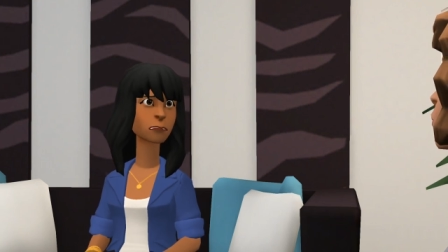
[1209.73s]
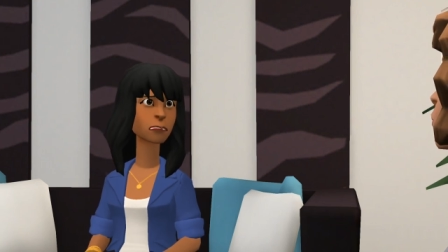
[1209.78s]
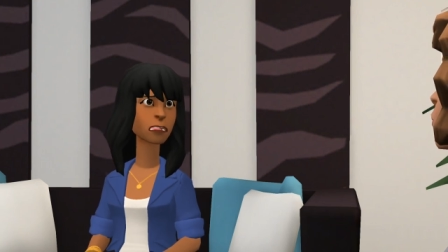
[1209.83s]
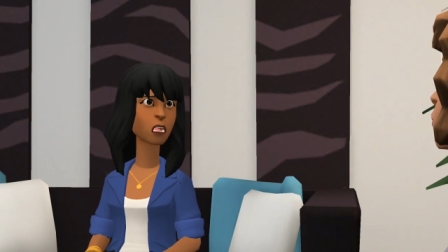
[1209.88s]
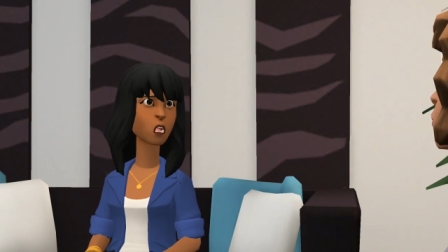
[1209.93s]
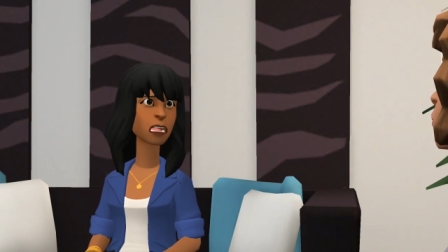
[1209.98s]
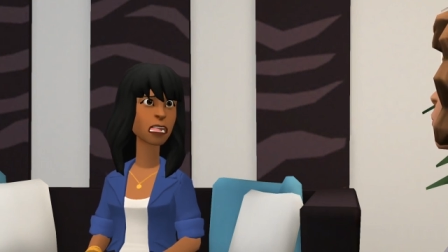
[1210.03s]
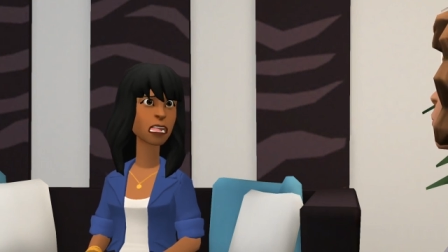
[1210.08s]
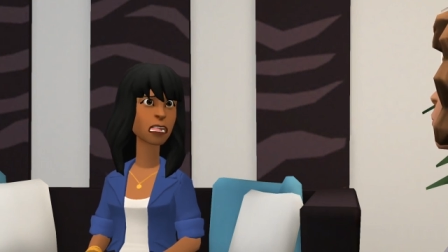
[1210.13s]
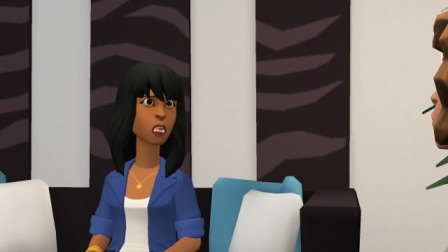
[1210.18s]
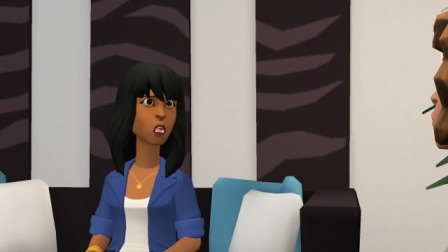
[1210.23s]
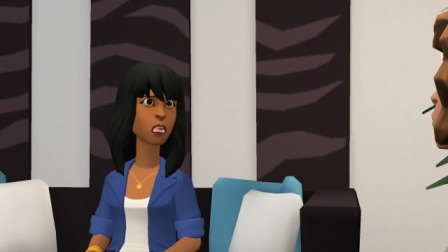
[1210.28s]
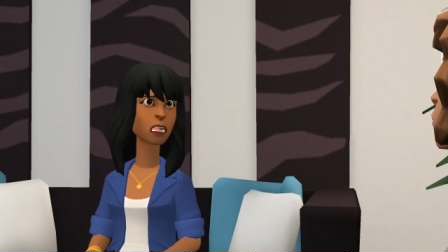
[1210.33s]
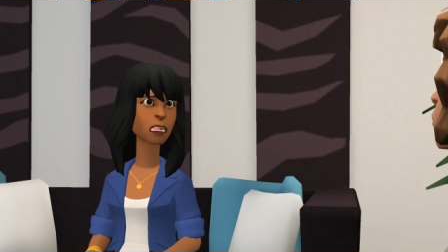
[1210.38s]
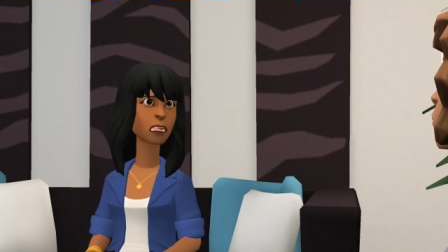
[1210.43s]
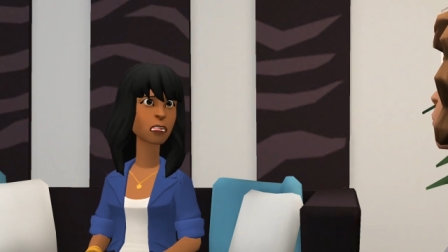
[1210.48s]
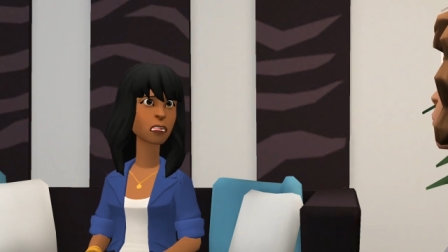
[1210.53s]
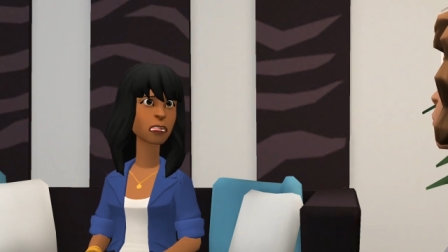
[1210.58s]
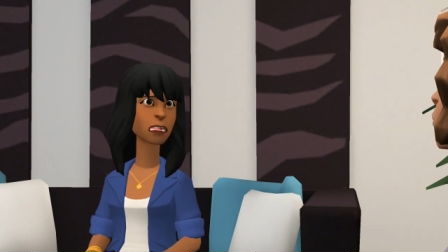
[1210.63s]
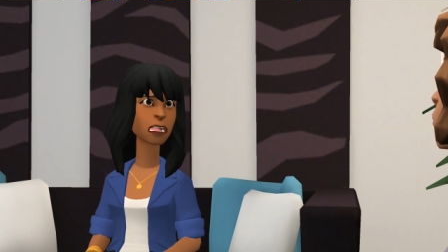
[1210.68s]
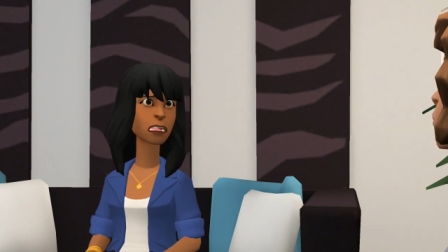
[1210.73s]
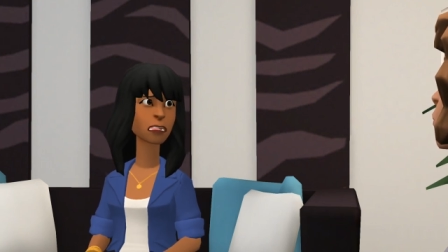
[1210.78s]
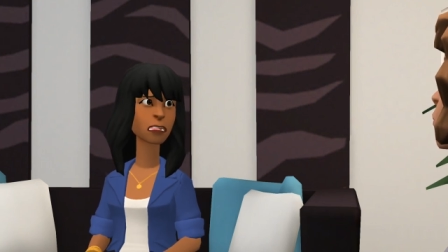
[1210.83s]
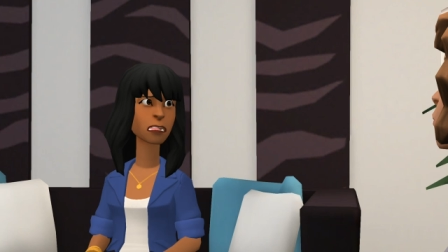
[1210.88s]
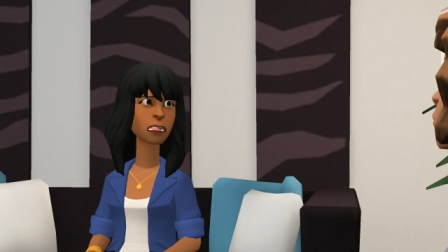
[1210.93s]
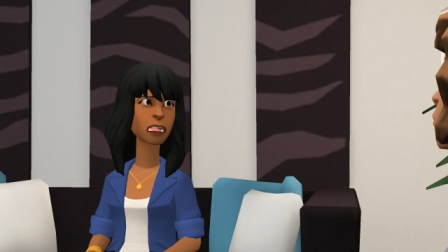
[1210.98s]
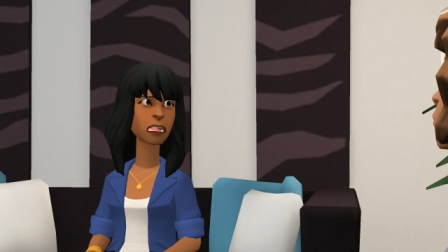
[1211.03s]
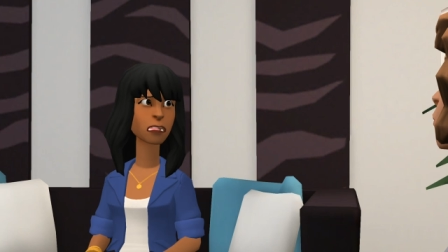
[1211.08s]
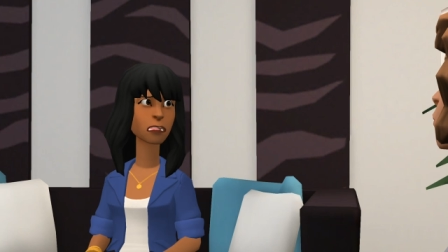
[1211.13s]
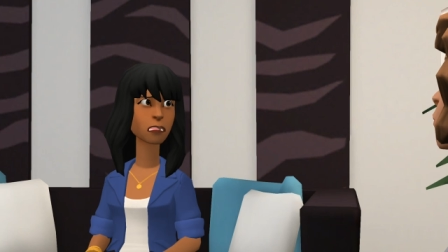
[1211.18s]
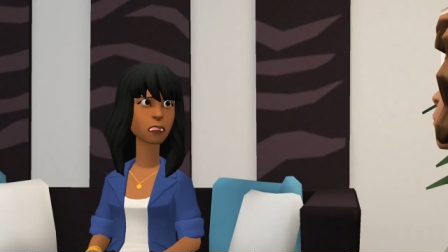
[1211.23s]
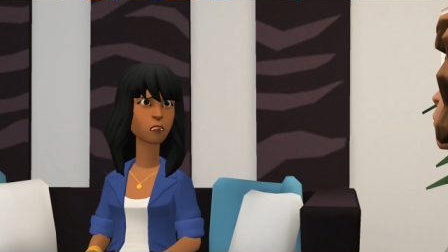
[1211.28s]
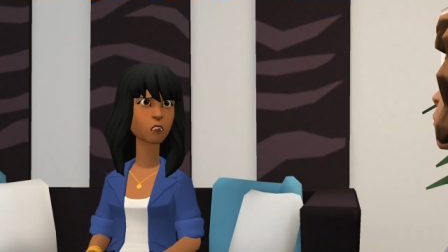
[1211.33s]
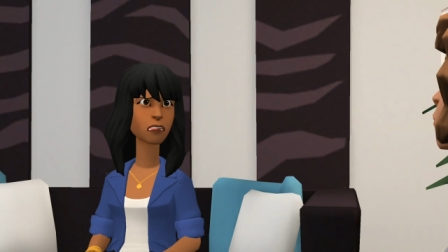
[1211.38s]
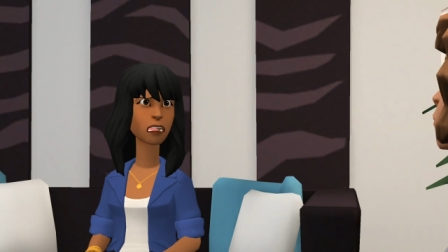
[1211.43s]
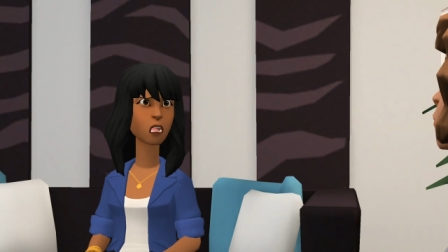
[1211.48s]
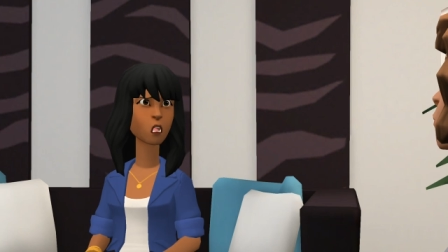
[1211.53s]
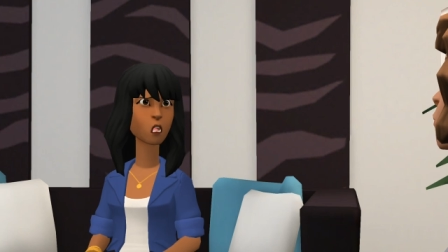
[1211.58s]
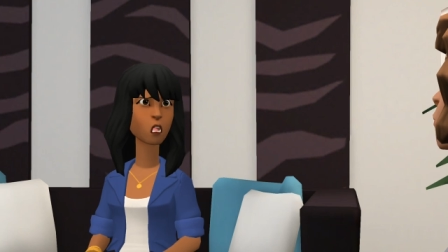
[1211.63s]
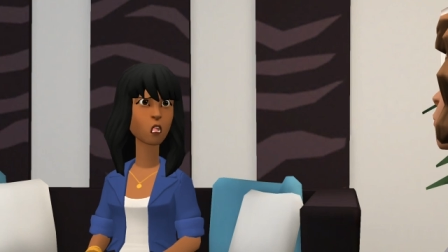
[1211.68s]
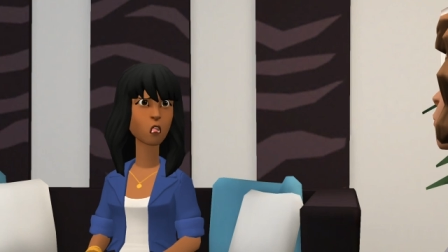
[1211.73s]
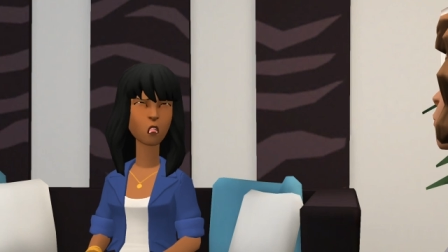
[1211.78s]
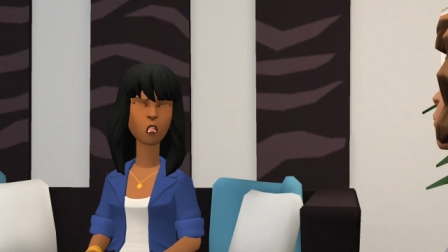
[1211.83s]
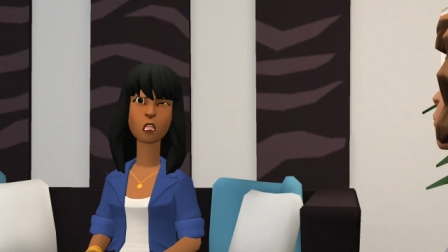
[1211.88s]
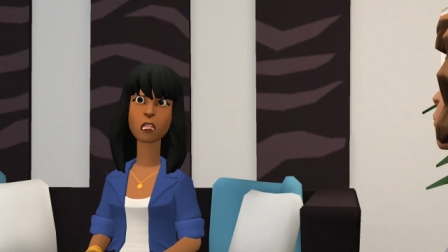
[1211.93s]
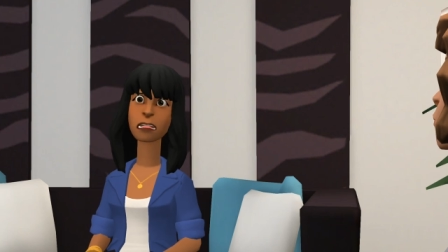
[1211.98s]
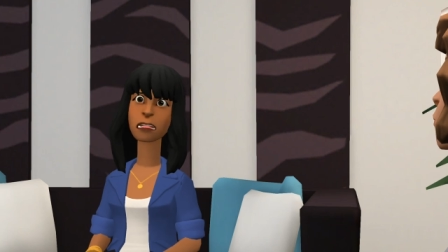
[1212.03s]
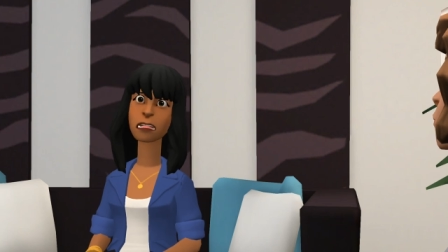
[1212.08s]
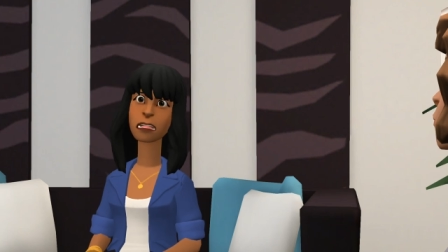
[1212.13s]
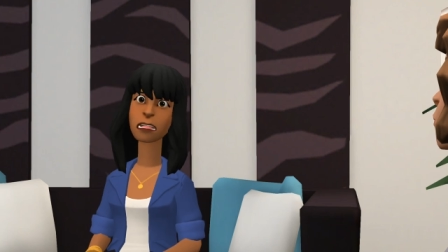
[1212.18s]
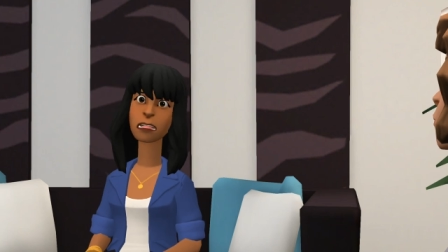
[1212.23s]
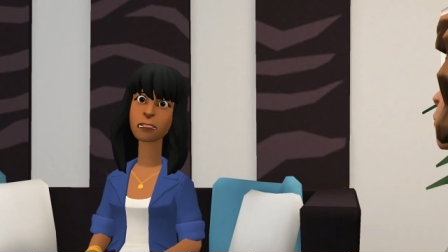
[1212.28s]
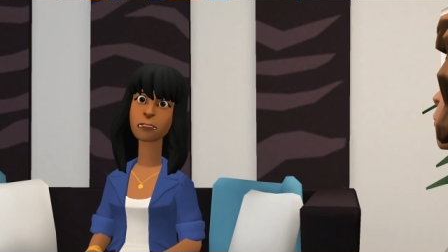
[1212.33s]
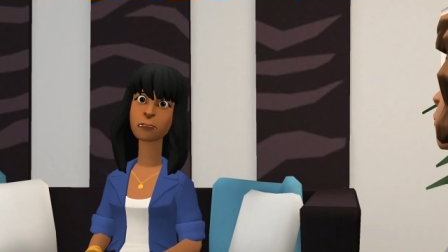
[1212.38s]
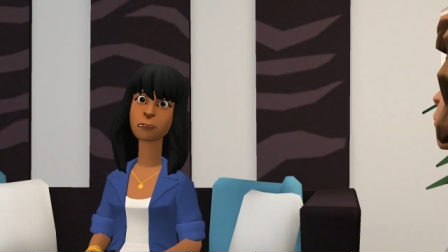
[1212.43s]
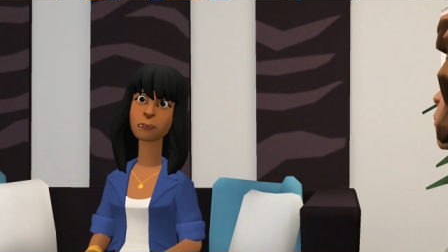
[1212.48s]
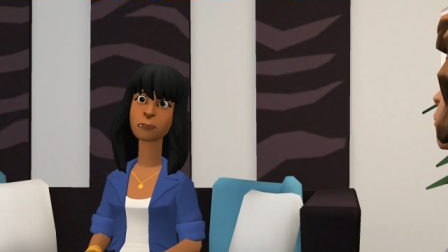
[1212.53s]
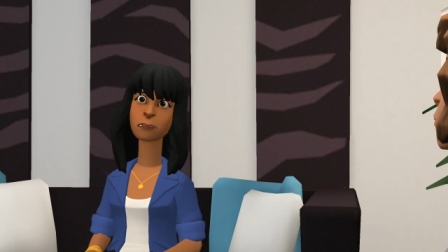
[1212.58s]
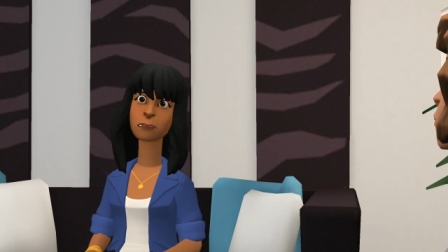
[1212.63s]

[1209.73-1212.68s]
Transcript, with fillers: How in the world did I get so far off track?